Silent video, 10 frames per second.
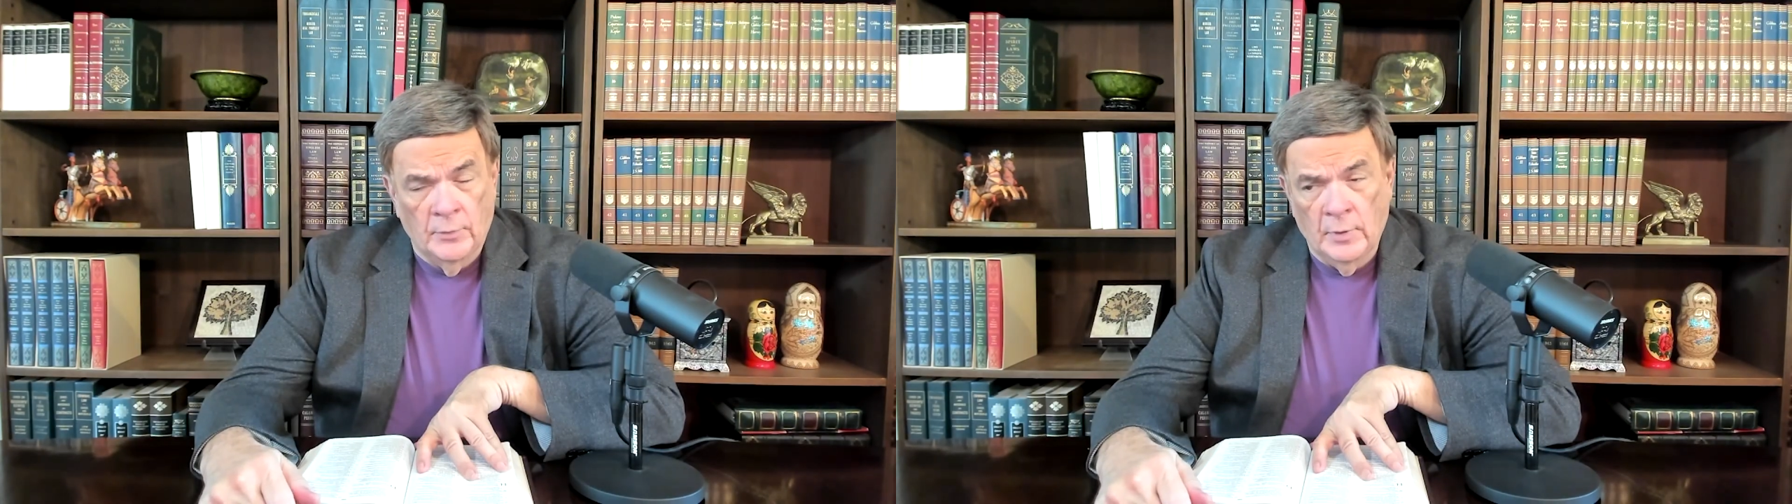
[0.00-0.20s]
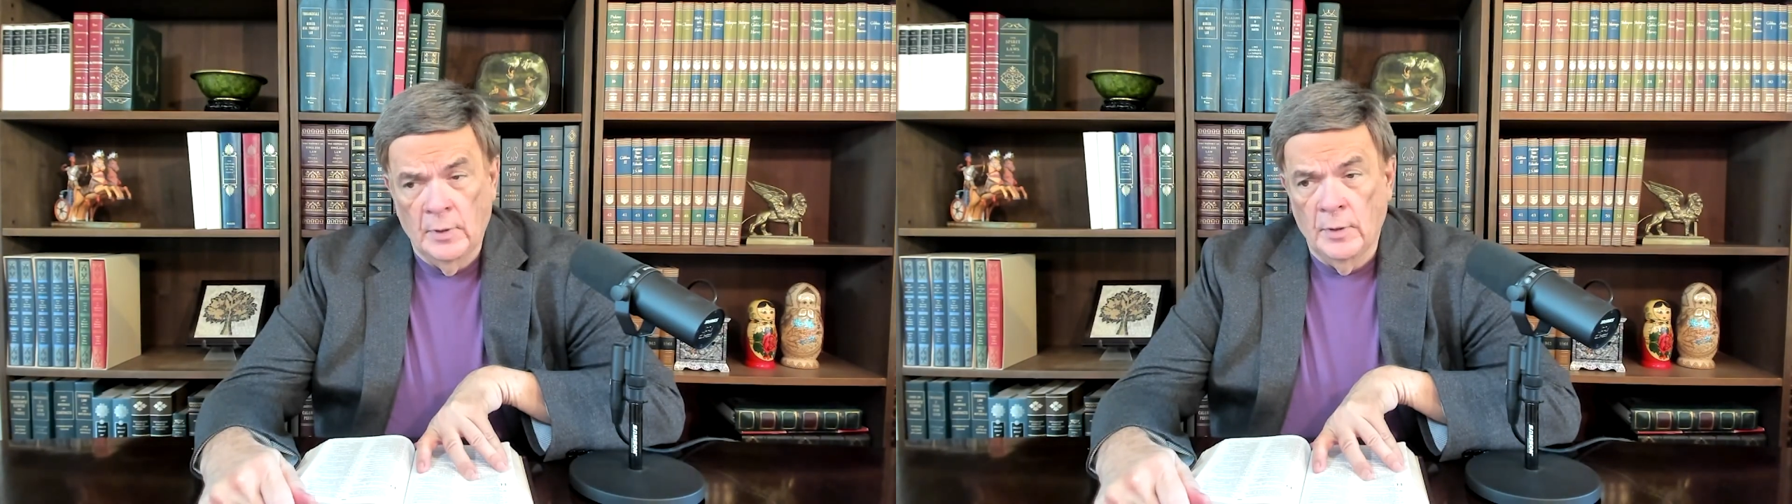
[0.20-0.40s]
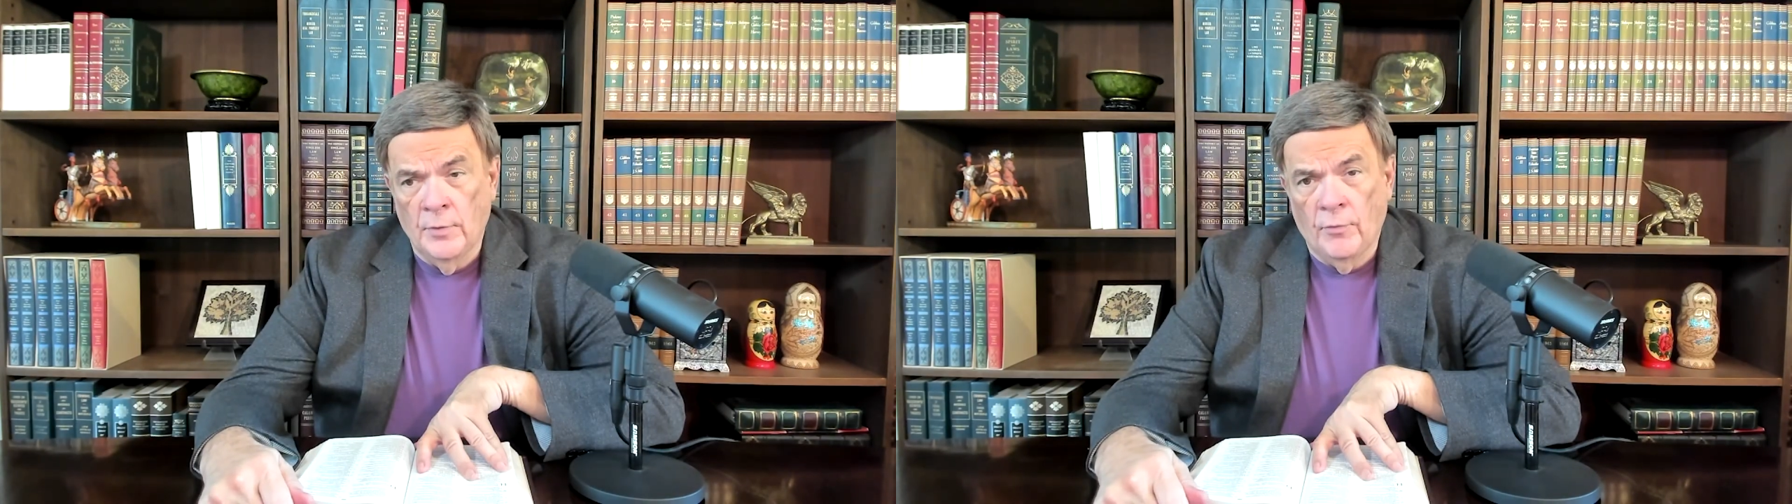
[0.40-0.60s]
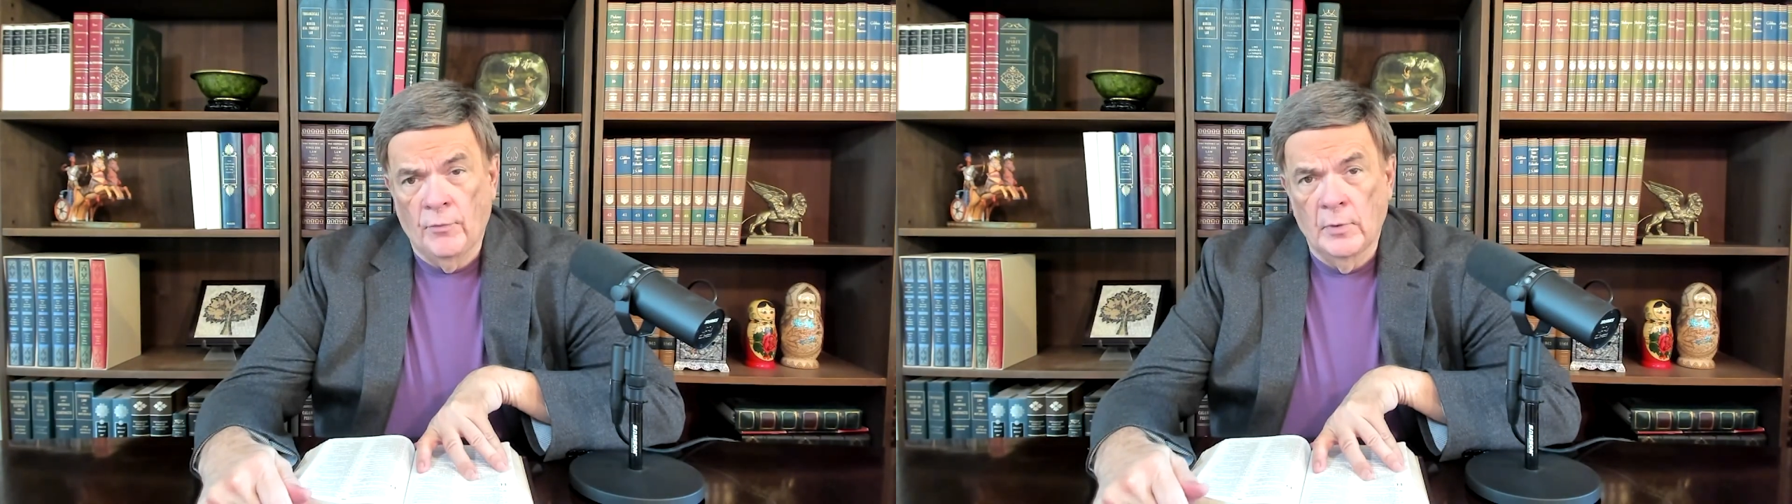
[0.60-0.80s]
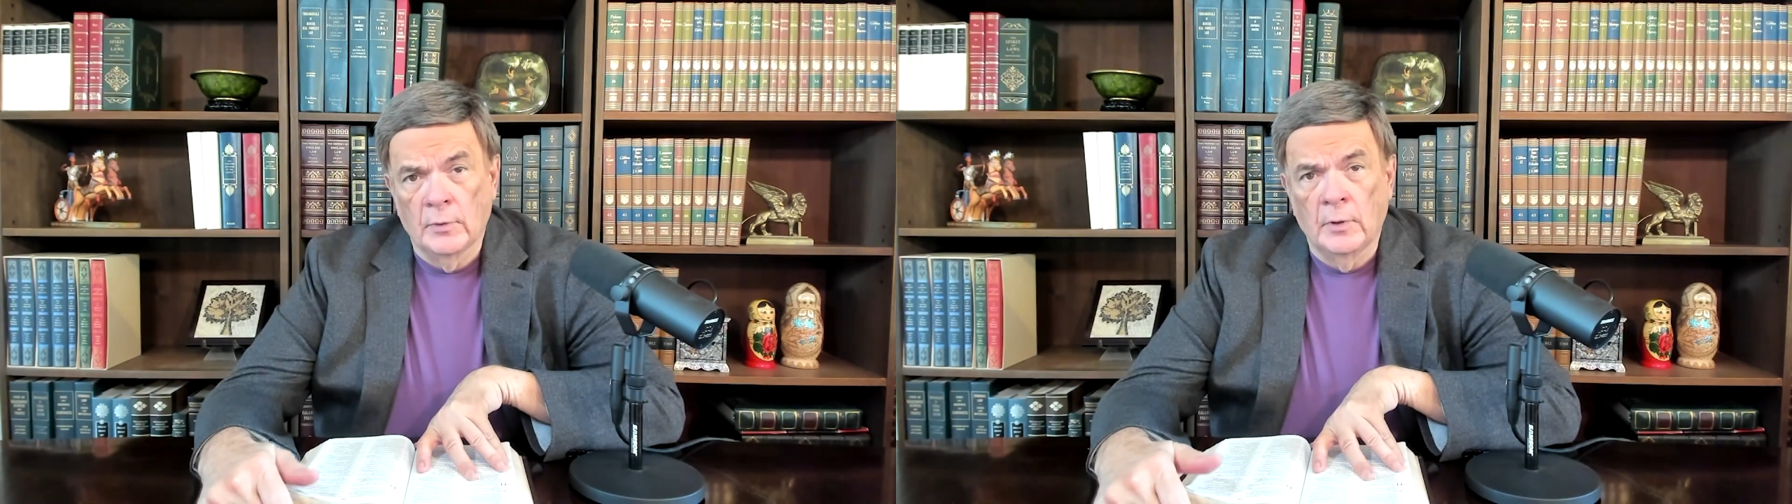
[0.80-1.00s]
keys
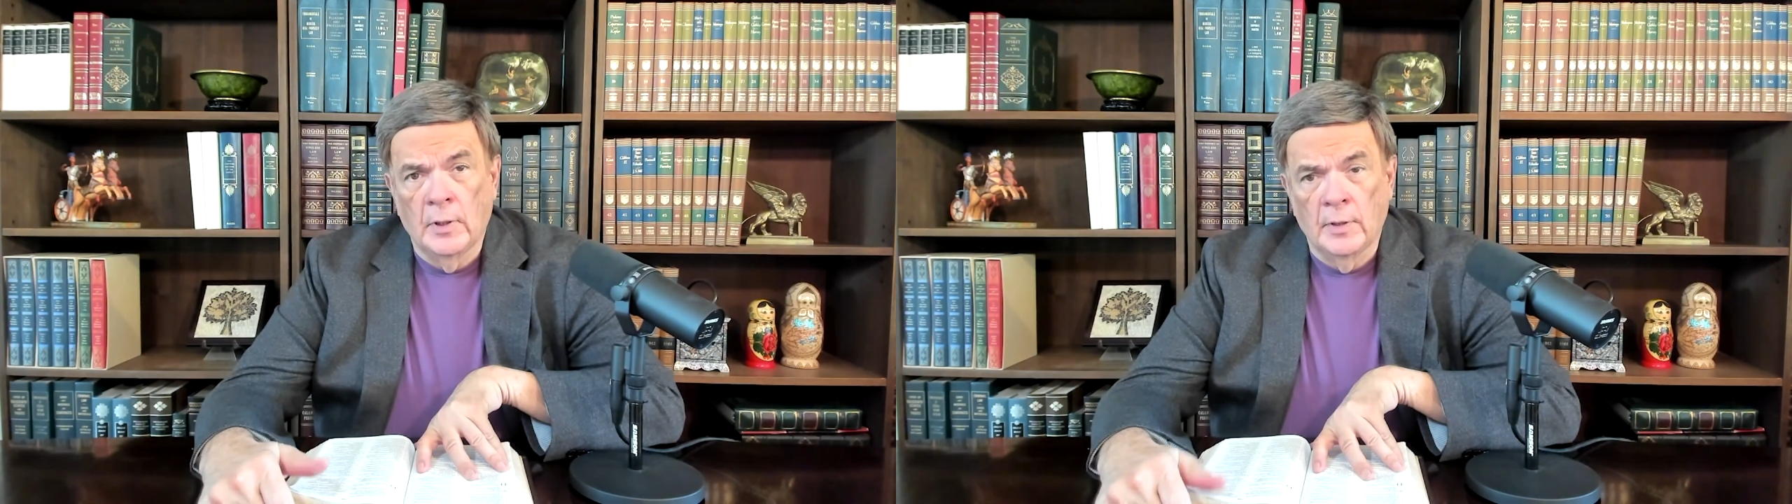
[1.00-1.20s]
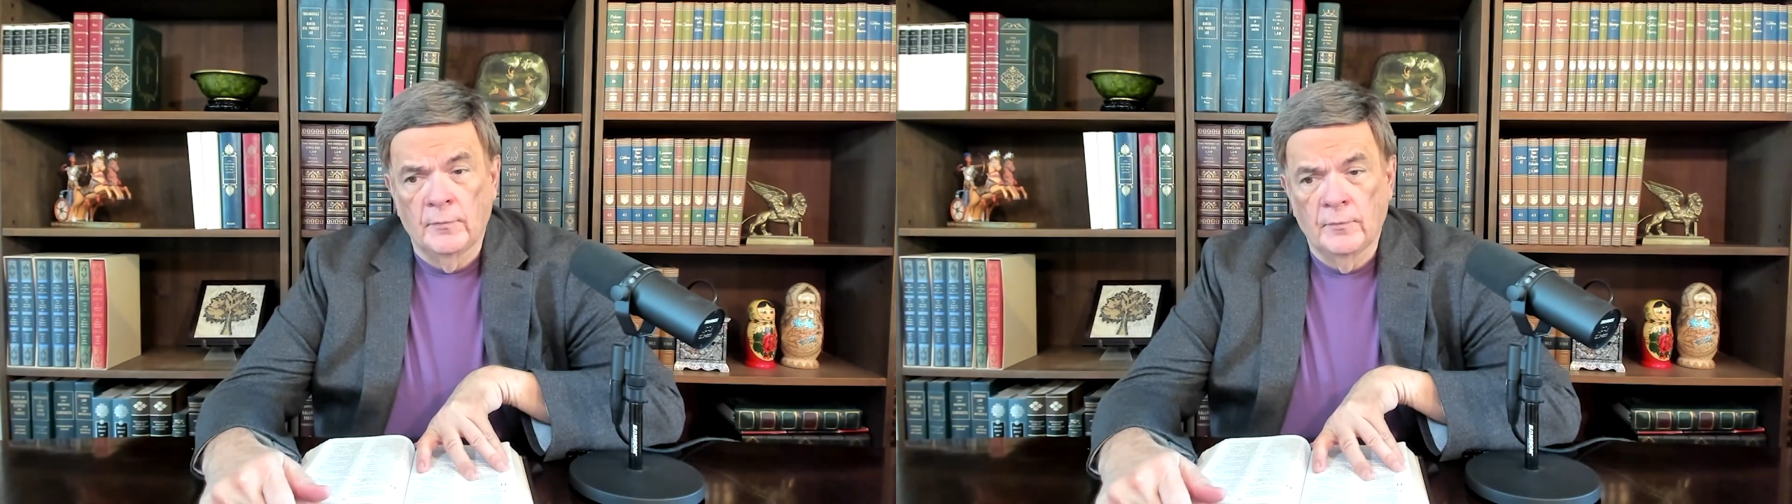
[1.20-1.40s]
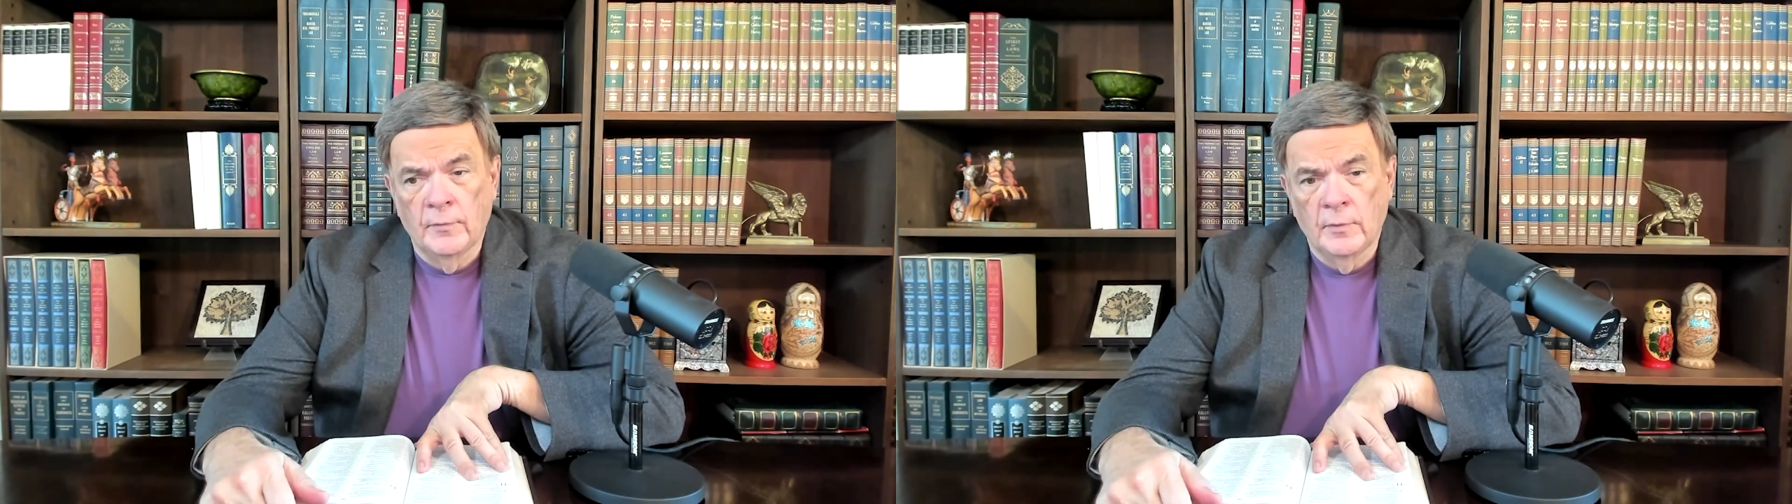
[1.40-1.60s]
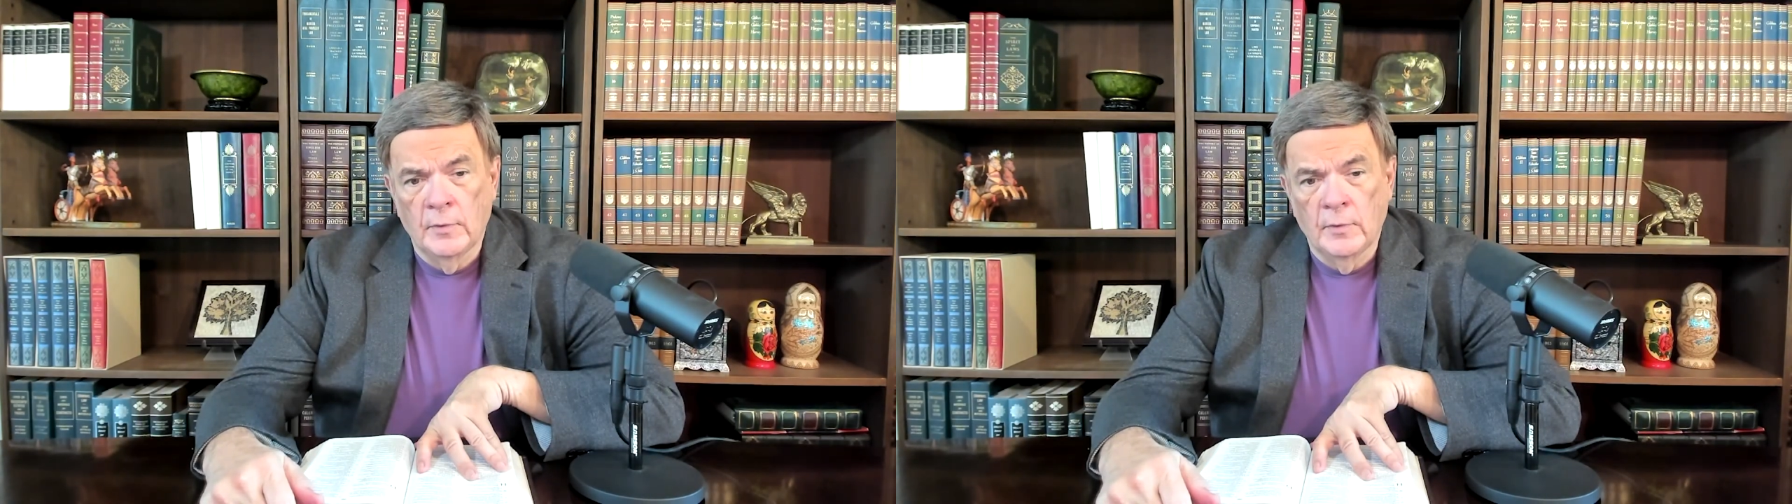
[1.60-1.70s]
in life.